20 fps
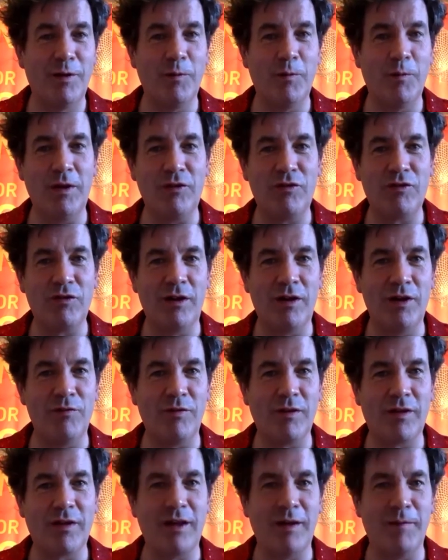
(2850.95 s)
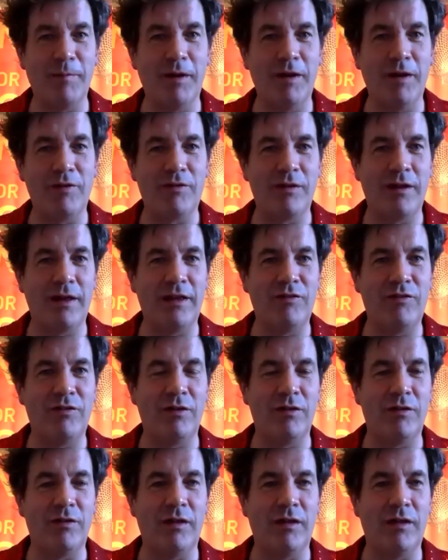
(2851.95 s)
We Shall Overcome
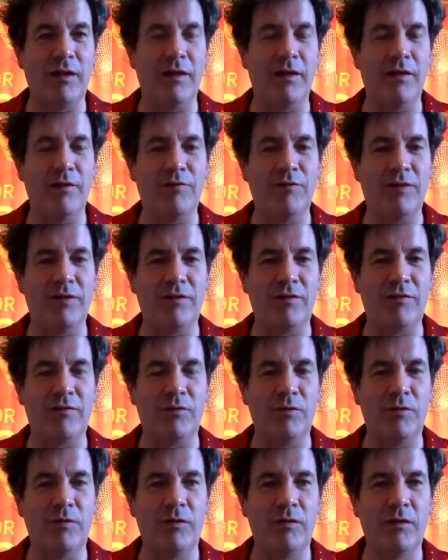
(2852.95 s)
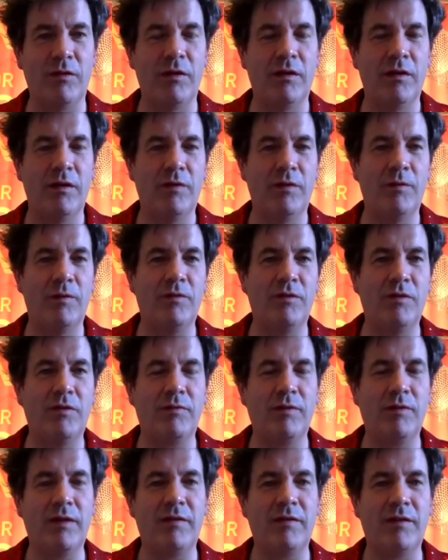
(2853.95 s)
Isolation Festival, which is
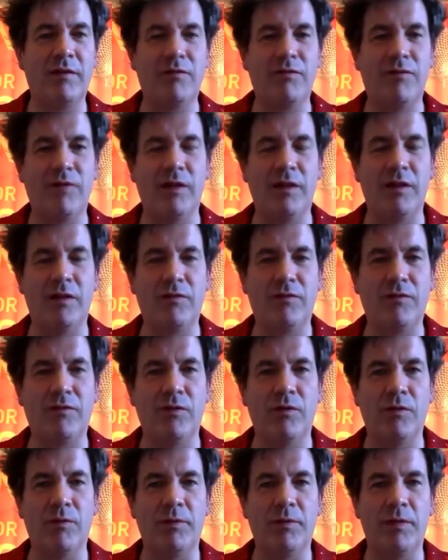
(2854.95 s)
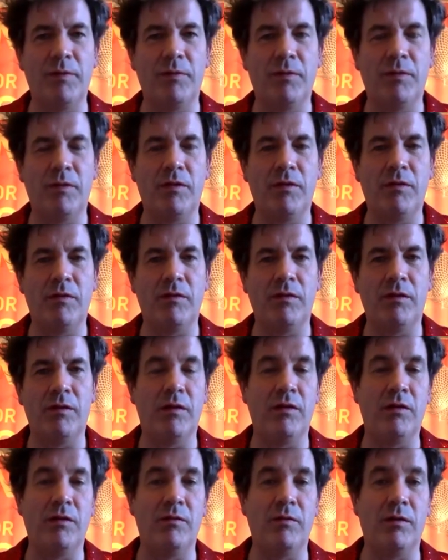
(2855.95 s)
raising funds for people
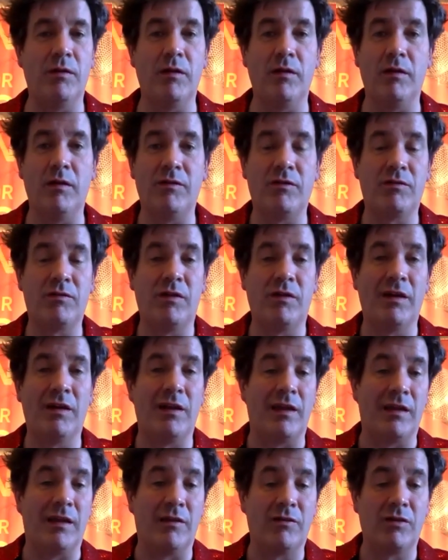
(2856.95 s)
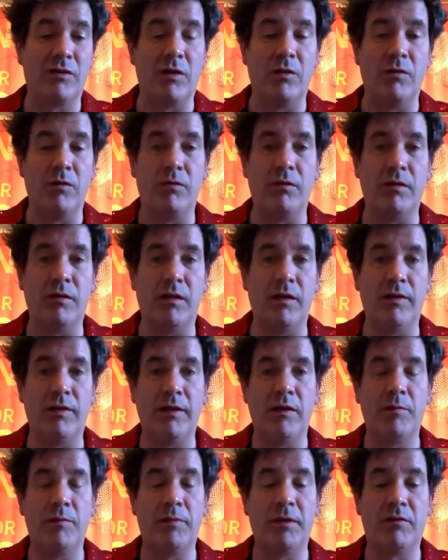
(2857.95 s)
who are struggling. So
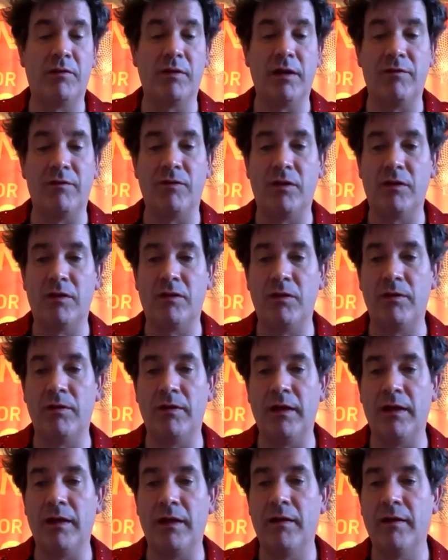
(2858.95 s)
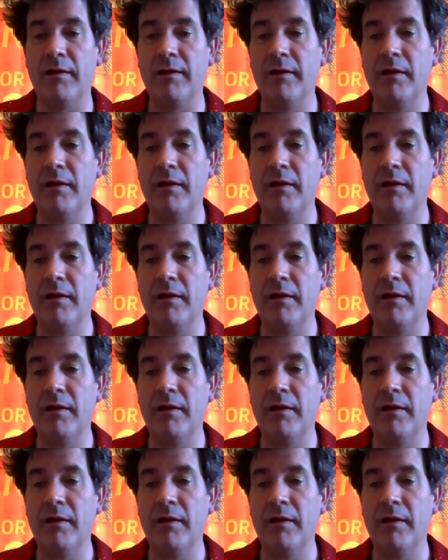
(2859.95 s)
that would be great if you could do that.